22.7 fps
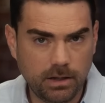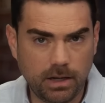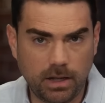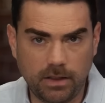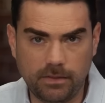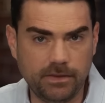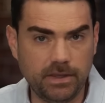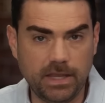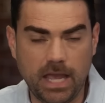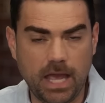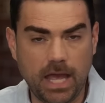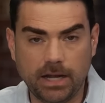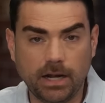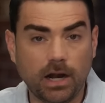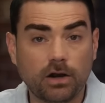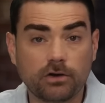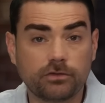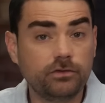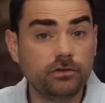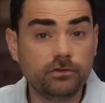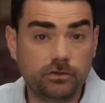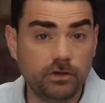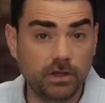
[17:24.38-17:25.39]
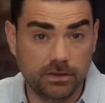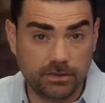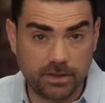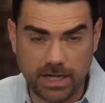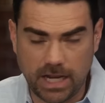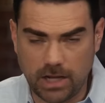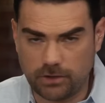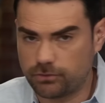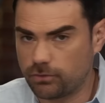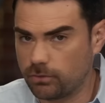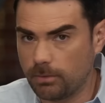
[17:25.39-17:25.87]
and the NRCC, the
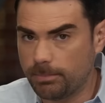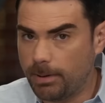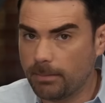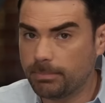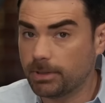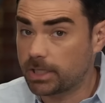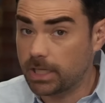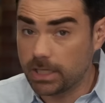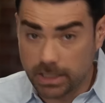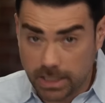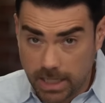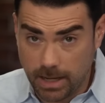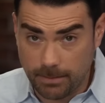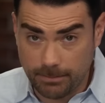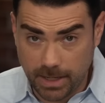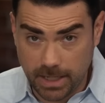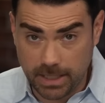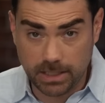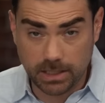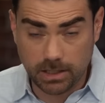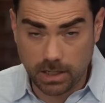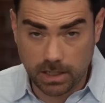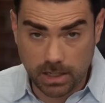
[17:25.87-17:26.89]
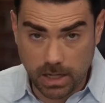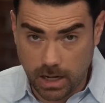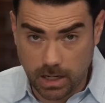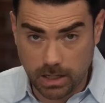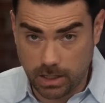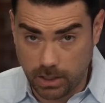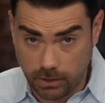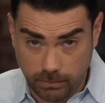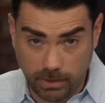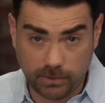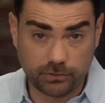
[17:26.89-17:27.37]
National Republican Campaign
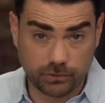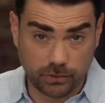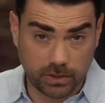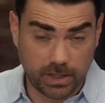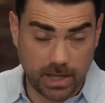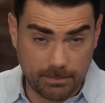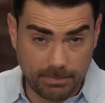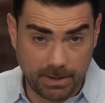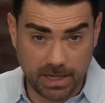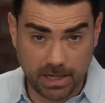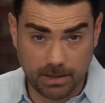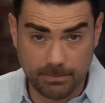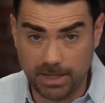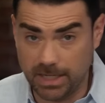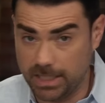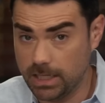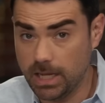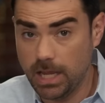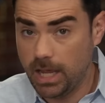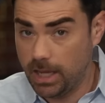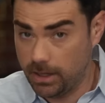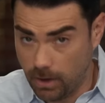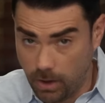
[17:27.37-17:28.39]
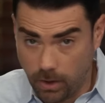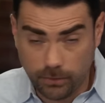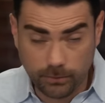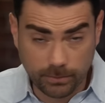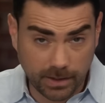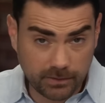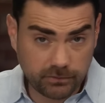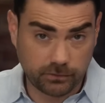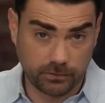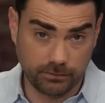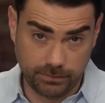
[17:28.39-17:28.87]
Congressional Campaign Committee, and all the
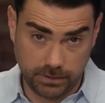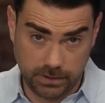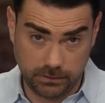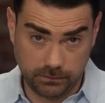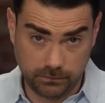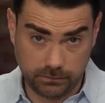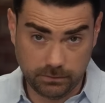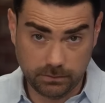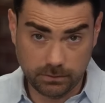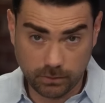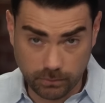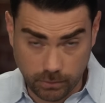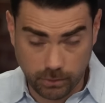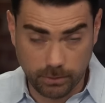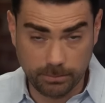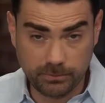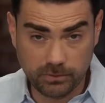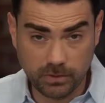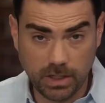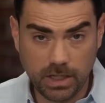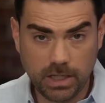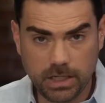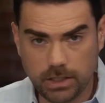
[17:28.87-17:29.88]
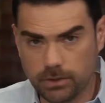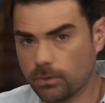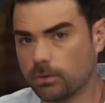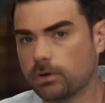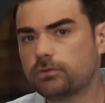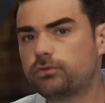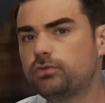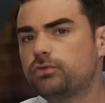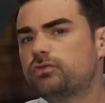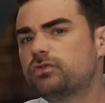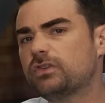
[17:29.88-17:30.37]
rest of these groups in
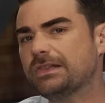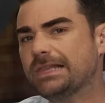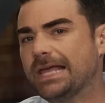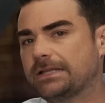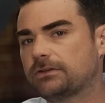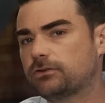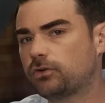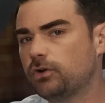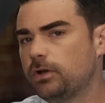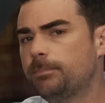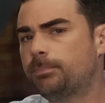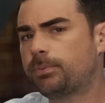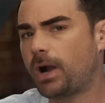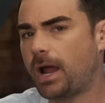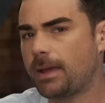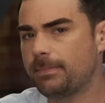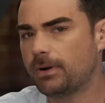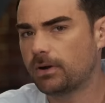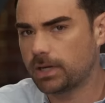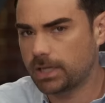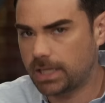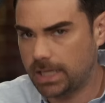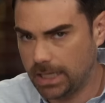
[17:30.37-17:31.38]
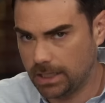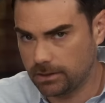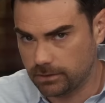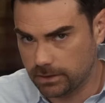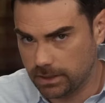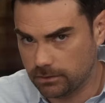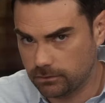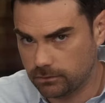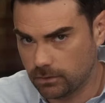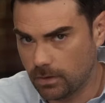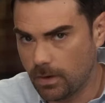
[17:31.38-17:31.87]
order to select good primary
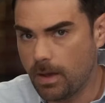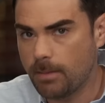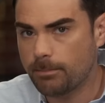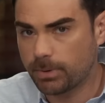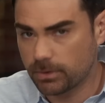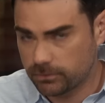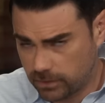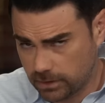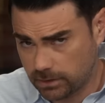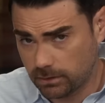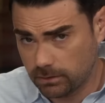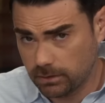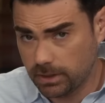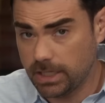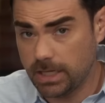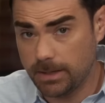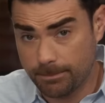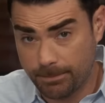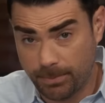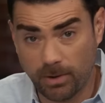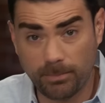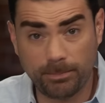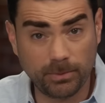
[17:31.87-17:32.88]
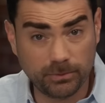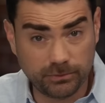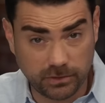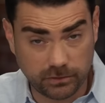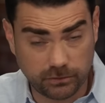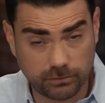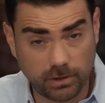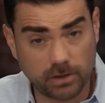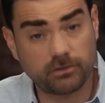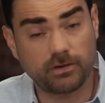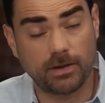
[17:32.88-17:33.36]
candidates, particularly in purple
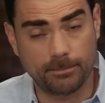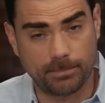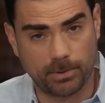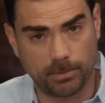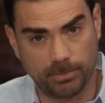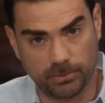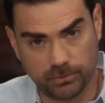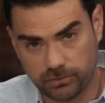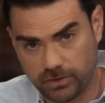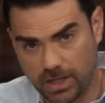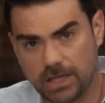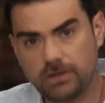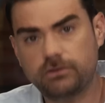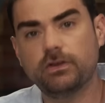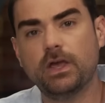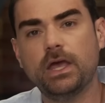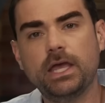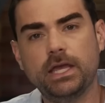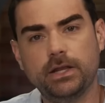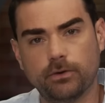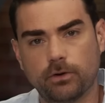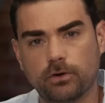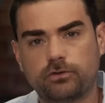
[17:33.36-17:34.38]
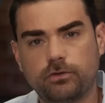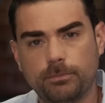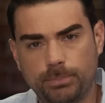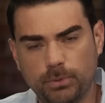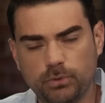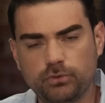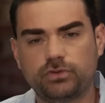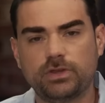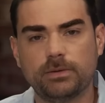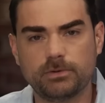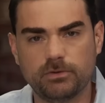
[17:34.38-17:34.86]
districts and purple states, in order to
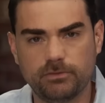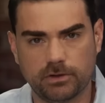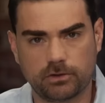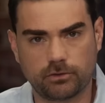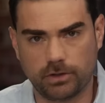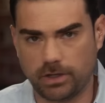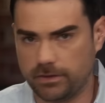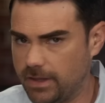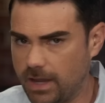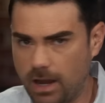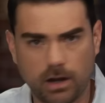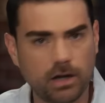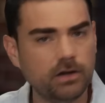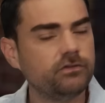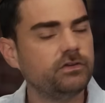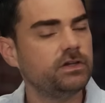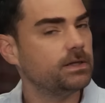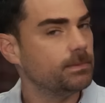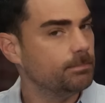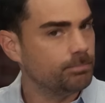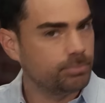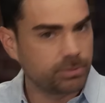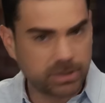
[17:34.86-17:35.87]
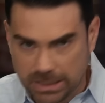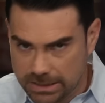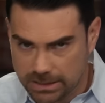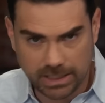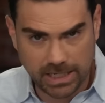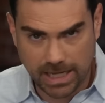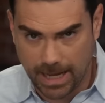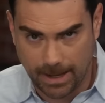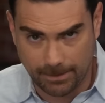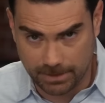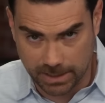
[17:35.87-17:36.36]
boost them to victory. And the RNC
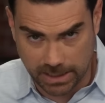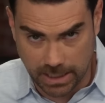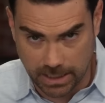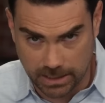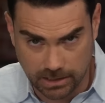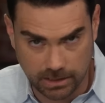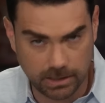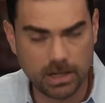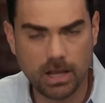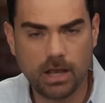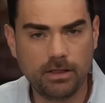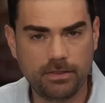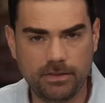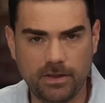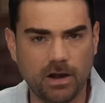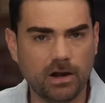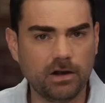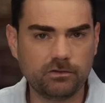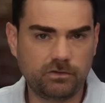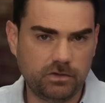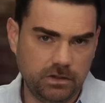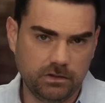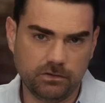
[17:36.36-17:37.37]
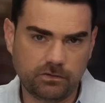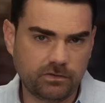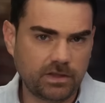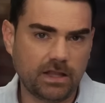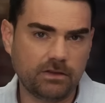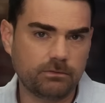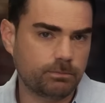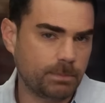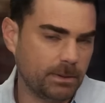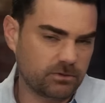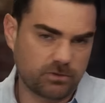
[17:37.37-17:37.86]
completely abdicated. The RNC
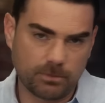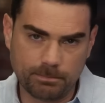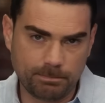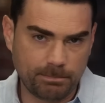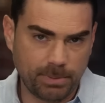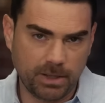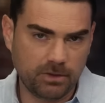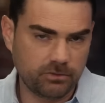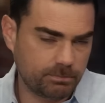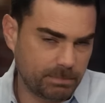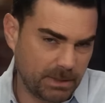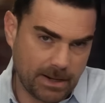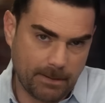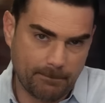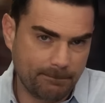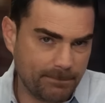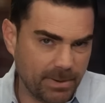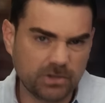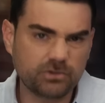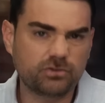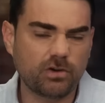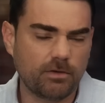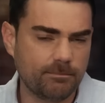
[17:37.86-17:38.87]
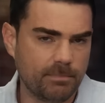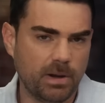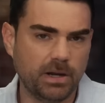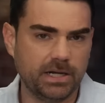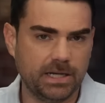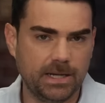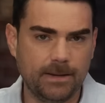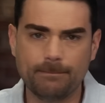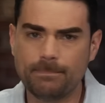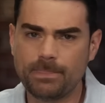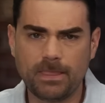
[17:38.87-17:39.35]
instead spent a, bu- spent a bunch of
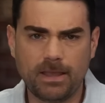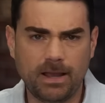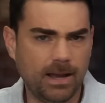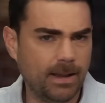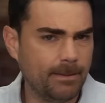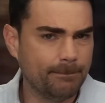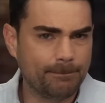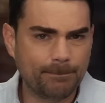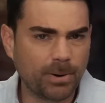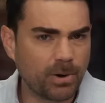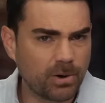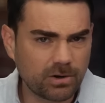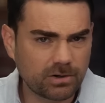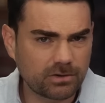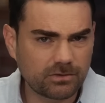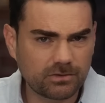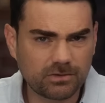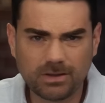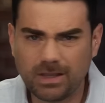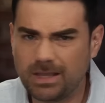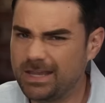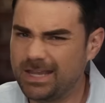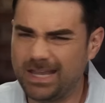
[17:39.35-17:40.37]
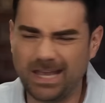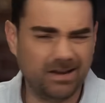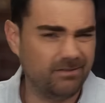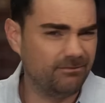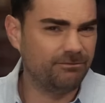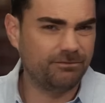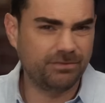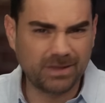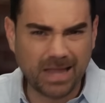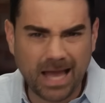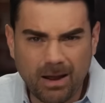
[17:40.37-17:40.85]
money on perks
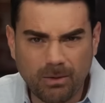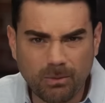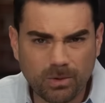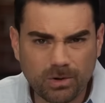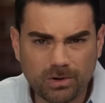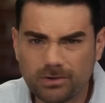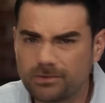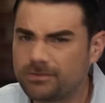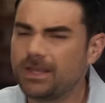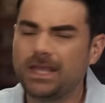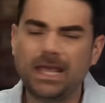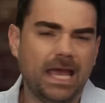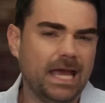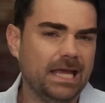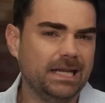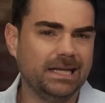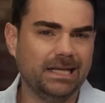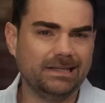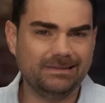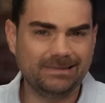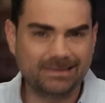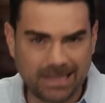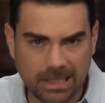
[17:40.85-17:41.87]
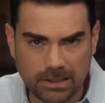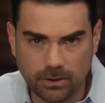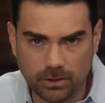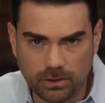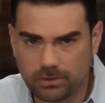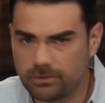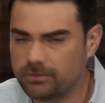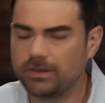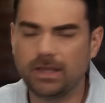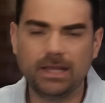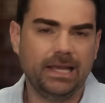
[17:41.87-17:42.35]
and flowers and nice
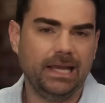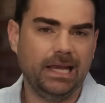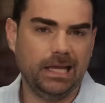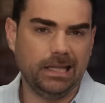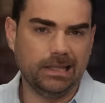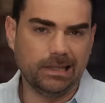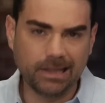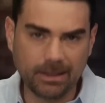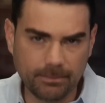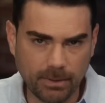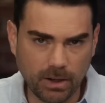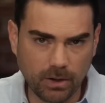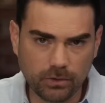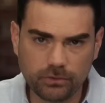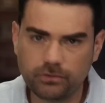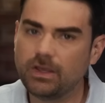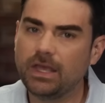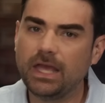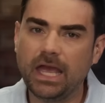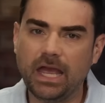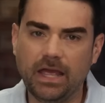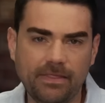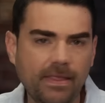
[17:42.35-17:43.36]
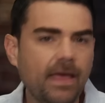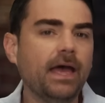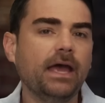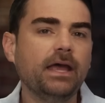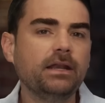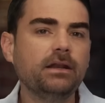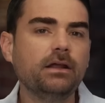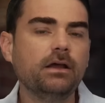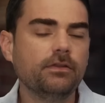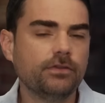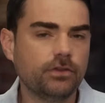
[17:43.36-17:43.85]
dinners and limos. And
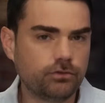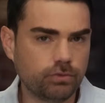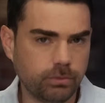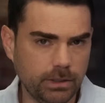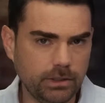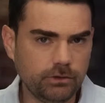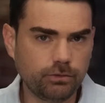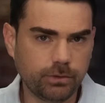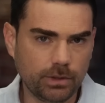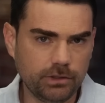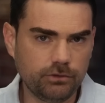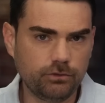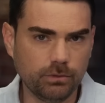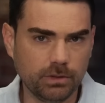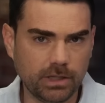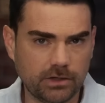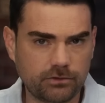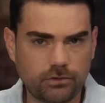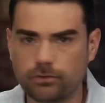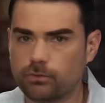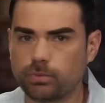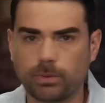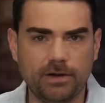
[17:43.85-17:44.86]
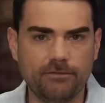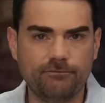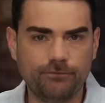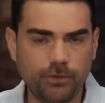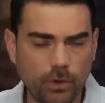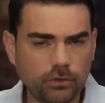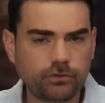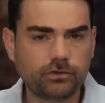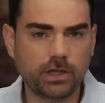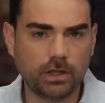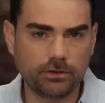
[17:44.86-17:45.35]
then the 2022 elections were a
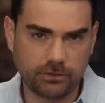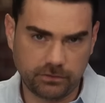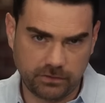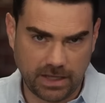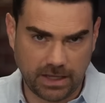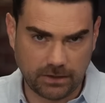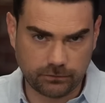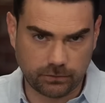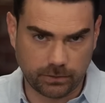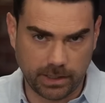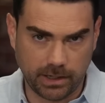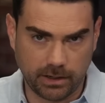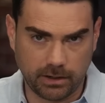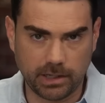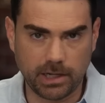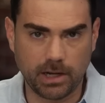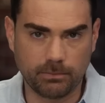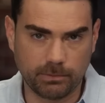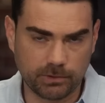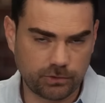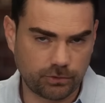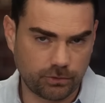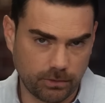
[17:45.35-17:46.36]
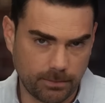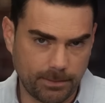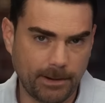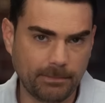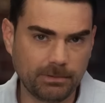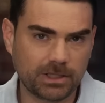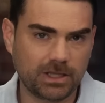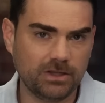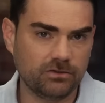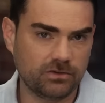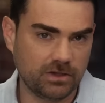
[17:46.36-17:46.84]
full scale disaster area in which the
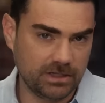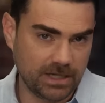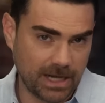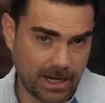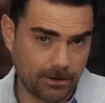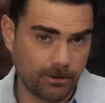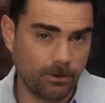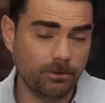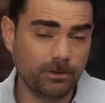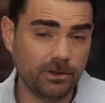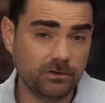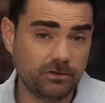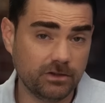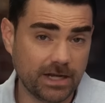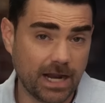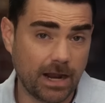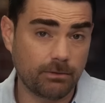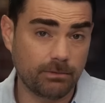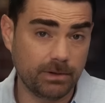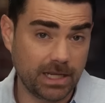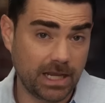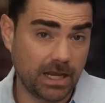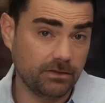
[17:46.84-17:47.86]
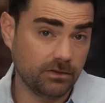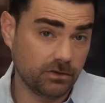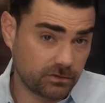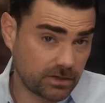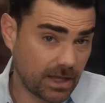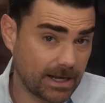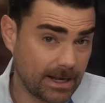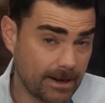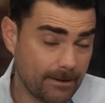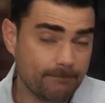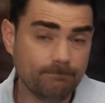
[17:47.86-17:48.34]
Republicans not only did not regain the
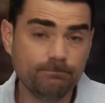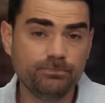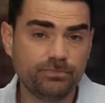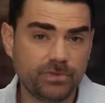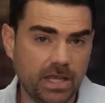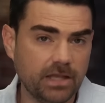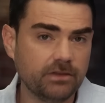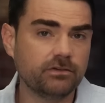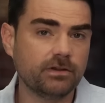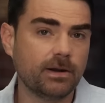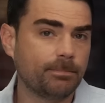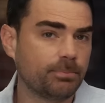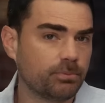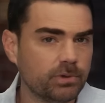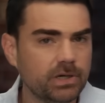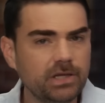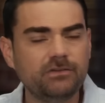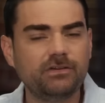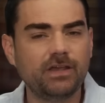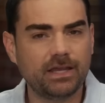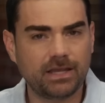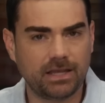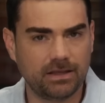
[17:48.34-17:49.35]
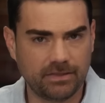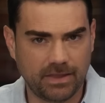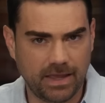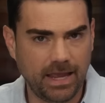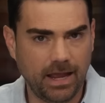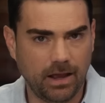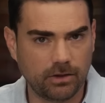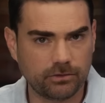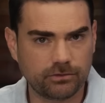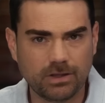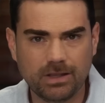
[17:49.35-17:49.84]
Senate, they ended up retaking the
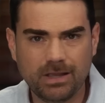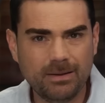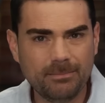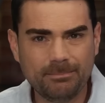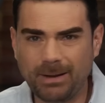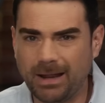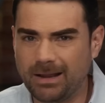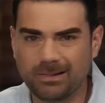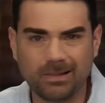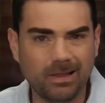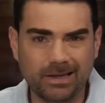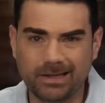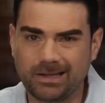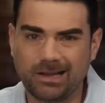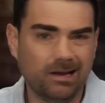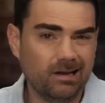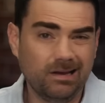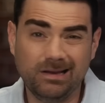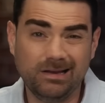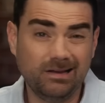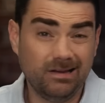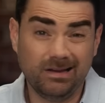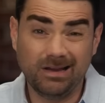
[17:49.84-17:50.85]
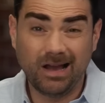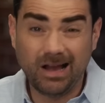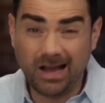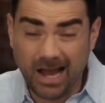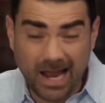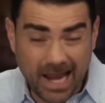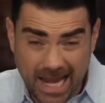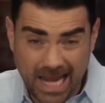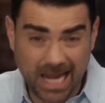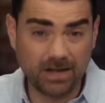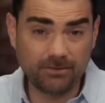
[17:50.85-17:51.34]
House by like
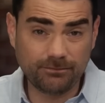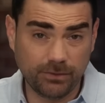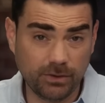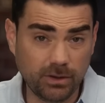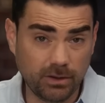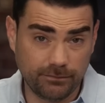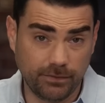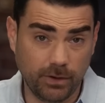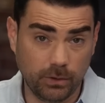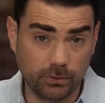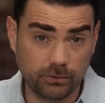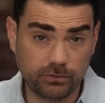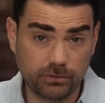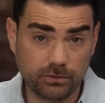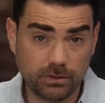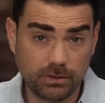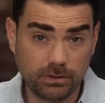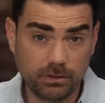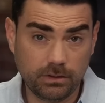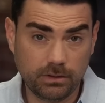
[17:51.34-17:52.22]
a handful of votes.